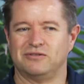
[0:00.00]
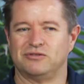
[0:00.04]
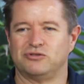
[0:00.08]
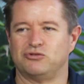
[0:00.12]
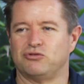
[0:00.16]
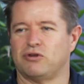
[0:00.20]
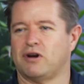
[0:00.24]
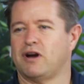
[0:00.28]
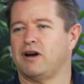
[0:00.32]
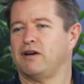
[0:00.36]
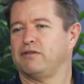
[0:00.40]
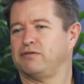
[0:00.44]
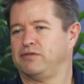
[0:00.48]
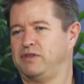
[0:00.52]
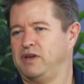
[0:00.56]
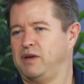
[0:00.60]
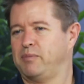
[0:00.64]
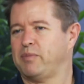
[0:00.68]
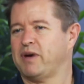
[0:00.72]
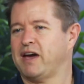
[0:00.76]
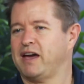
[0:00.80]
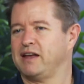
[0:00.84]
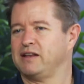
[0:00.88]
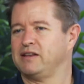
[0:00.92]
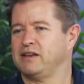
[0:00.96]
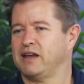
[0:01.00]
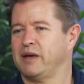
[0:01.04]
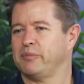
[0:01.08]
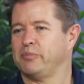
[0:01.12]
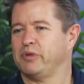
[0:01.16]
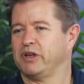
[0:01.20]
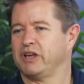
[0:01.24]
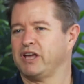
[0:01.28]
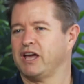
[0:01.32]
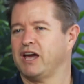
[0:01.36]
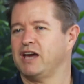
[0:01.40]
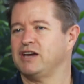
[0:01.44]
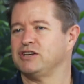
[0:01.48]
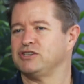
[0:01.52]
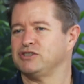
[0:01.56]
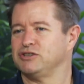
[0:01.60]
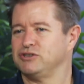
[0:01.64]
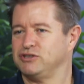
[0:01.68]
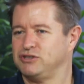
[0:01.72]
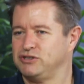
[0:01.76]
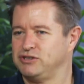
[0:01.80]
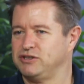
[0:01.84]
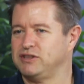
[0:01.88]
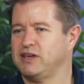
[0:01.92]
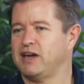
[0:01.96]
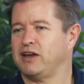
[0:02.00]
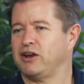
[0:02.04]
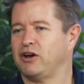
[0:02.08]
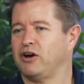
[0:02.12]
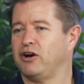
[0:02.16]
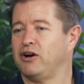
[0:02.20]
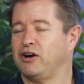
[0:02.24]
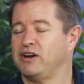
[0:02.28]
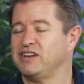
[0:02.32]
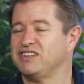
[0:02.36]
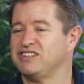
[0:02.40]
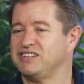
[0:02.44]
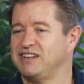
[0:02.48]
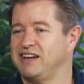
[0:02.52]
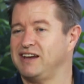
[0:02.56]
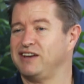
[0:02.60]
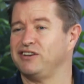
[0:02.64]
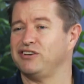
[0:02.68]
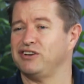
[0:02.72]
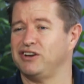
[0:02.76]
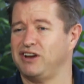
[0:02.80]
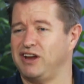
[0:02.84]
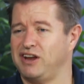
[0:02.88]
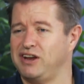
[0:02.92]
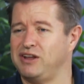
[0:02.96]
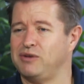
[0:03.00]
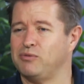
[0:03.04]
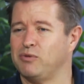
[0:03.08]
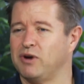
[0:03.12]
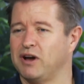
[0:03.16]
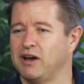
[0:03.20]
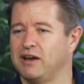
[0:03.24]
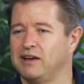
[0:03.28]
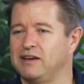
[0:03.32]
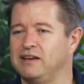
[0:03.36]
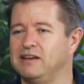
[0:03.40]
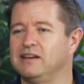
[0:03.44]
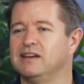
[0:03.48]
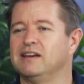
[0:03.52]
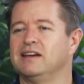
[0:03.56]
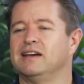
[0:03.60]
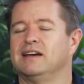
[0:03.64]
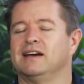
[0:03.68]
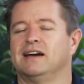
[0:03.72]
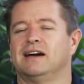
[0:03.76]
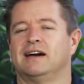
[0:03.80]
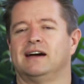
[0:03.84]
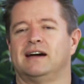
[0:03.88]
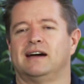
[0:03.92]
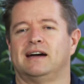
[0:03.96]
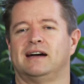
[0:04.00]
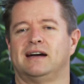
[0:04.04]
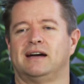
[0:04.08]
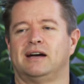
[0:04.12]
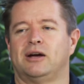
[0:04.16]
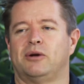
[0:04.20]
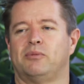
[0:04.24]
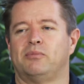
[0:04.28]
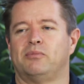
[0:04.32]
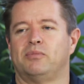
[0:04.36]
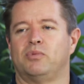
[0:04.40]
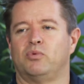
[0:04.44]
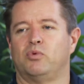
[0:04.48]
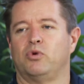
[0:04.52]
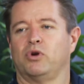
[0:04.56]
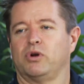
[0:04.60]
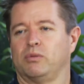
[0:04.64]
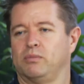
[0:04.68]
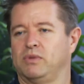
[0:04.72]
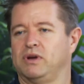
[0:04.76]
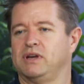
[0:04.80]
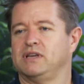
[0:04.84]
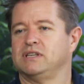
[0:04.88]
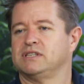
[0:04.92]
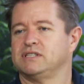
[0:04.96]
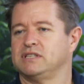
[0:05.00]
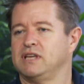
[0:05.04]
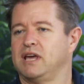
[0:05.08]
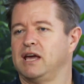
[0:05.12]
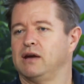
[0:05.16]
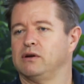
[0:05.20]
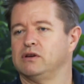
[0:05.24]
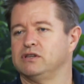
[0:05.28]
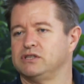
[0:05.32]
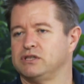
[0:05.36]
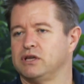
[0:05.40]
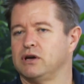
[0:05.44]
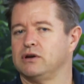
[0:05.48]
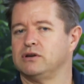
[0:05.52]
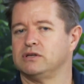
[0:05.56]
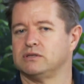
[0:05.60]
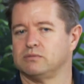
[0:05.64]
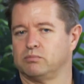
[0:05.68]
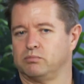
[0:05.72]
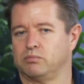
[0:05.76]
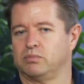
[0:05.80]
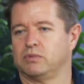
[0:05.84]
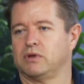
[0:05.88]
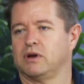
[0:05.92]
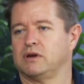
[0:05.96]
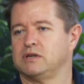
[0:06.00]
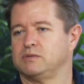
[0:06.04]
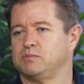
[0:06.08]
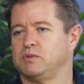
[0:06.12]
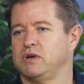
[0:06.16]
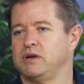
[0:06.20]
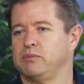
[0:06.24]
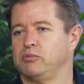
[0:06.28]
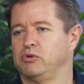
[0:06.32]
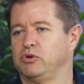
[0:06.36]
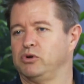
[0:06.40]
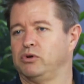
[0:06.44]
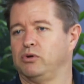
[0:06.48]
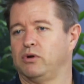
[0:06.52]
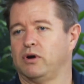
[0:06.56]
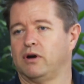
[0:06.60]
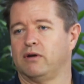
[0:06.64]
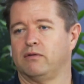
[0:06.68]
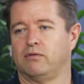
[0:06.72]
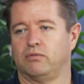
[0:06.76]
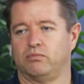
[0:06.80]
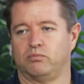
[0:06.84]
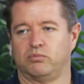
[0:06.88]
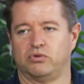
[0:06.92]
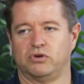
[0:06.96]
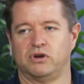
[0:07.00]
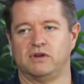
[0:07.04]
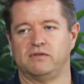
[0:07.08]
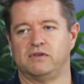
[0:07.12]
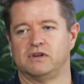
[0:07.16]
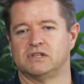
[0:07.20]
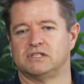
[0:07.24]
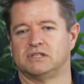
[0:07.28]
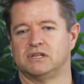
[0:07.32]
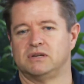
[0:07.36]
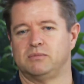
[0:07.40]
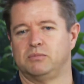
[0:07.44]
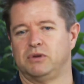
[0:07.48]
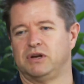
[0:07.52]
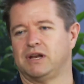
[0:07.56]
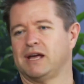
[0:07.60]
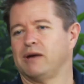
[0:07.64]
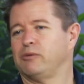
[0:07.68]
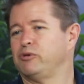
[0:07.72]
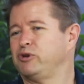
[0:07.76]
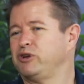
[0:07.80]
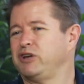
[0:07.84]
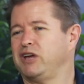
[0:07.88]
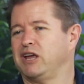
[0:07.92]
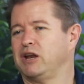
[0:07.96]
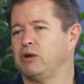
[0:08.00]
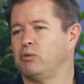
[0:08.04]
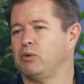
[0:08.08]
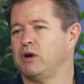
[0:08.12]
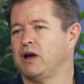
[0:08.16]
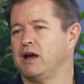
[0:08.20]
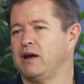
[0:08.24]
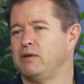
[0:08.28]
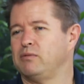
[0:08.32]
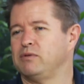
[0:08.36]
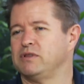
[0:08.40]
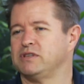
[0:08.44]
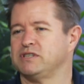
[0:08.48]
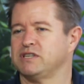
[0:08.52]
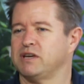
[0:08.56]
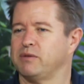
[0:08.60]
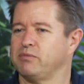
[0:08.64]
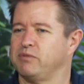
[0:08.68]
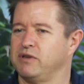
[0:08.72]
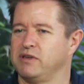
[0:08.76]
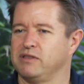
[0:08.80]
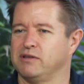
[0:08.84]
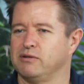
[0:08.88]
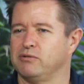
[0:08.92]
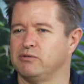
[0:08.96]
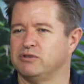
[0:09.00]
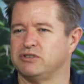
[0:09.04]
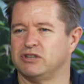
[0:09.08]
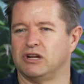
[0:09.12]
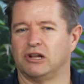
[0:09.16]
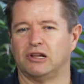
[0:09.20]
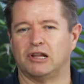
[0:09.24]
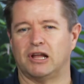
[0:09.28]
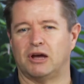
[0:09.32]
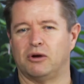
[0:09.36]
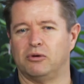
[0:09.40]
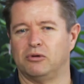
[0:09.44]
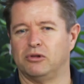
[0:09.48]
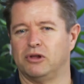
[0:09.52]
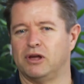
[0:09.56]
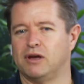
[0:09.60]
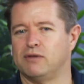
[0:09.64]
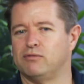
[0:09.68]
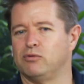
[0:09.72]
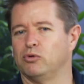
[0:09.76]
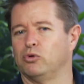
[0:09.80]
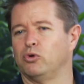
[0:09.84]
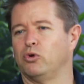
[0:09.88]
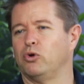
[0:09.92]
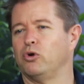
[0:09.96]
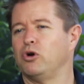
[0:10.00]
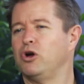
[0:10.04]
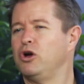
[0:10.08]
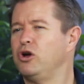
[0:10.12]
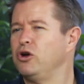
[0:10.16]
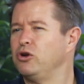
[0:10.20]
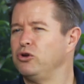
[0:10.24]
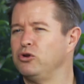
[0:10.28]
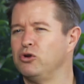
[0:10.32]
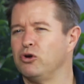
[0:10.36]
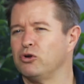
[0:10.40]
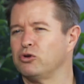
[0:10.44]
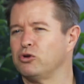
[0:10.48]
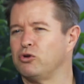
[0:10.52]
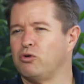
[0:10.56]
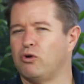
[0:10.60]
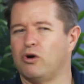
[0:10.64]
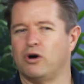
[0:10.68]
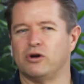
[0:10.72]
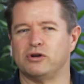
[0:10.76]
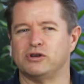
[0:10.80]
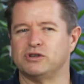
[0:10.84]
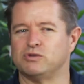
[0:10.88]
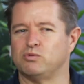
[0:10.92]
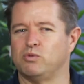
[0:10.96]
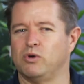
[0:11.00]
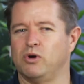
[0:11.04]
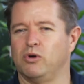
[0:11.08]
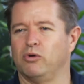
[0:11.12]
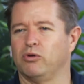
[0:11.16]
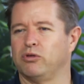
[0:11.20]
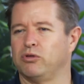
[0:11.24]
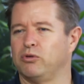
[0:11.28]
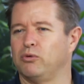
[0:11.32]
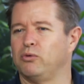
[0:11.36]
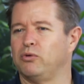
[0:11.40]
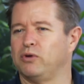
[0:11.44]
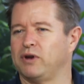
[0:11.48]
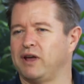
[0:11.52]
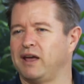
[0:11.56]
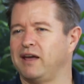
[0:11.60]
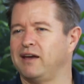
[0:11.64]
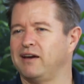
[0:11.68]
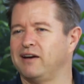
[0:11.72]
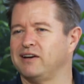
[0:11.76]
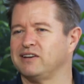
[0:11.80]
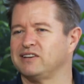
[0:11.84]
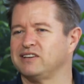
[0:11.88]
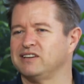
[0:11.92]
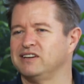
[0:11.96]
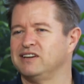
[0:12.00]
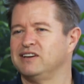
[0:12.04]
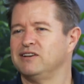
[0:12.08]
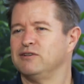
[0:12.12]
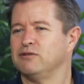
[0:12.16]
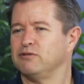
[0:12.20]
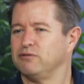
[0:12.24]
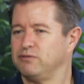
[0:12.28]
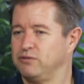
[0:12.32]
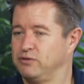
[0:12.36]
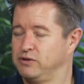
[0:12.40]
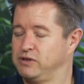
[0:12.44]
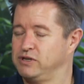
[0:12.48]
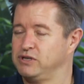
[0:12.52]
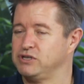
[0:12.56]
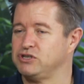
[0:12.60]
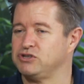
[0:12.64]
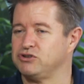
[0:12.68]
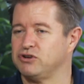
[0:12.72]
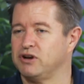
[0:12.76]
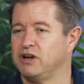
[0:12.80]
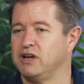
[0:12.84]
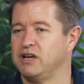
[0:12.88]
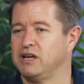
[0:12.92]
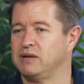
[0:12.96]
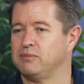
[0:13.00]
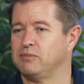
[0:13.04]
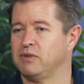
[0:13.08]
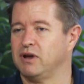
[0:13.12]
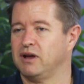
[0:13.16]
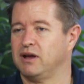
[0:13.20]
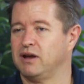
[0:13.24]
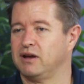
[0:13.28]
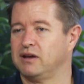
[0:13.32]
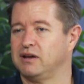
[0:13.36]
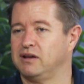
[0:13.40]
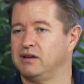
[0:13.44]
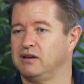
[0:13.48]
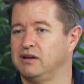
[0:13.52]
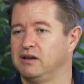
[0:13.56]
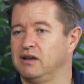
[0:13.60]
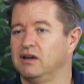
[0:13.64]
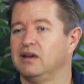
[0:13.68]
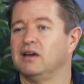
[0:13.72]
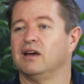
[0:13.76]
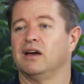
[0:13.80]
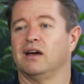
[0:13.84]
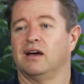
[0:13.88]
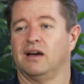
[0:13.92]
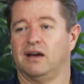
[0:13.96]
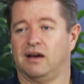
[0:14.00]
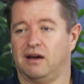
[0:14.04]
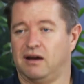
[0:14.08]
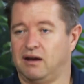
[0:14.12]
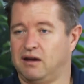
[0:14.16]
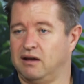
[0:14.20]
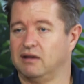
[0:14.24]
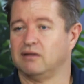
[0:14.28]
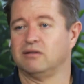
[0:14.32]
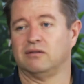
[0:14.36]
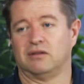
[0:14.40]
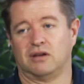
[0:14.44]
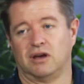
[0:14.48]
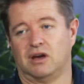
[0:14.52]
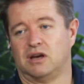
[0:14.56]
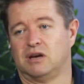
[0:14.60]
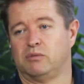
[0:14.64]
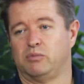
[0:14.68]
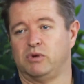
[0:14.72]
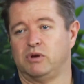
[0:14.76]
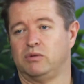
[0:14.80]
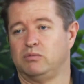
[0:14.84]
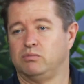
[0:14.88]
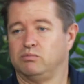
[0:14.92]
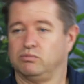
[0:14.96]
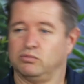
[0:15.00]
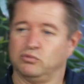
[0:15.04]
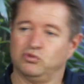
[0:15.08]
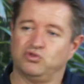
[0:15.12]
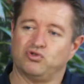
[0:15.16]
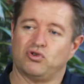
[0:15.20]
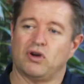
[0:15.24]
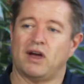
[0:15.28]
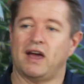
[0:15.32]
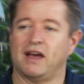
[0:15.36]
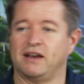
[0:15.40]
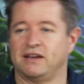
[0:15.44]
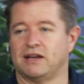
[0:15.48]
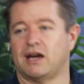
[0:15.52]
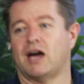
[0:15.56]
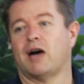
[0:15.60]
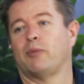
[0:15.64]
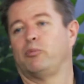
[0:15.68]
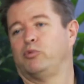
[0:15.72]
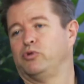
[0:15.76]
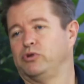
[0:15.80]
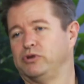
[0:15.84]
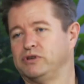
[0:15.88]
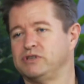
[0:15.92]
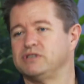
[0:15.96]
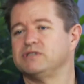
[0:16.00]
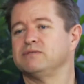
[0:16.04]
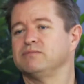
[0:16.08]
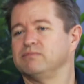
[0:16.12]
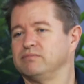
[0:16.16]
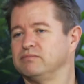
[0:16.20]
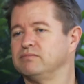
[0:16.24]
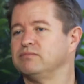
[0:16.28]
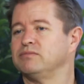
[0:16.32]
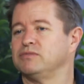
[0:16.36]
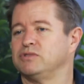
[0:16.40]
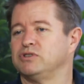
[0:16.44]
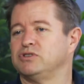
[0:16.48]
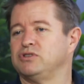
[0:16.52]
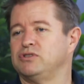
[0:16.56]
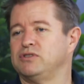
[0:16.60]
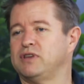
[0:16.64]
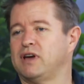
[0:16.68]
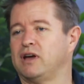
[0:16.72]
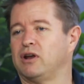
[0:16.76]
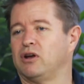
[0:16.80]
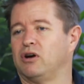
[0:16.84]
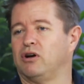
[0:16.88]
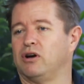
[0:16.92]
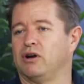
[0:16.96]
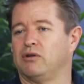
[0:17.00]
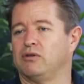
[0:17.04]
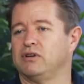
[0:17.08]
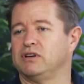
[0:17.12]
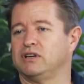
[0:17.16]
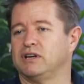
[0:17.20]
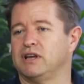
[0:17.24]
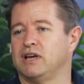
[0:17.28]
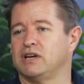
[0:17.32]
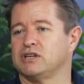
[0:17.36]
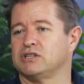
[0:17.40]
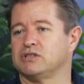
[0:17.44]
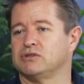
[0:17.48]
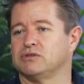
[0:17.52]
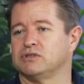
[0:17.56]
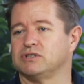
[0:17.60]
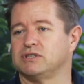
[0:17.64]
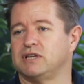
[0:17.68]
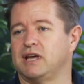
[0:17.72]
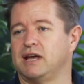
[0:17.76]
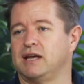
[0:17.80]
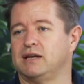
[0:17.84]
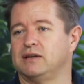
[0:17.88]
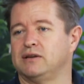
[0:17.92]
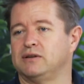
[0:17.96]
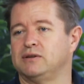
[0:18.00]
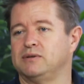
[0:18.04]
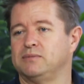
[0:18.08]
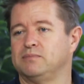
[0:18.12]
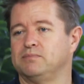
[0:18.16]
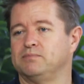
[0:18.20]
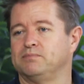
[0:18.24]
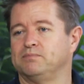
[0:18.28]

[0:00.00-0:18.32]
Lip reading: draft their patent applications to that higher standard anyway. But what it means now is those people who have previously been able to get away with something that was at a lower level or not quite as well thought out for the Australian market are going to be dragged upwards to that higher international standard.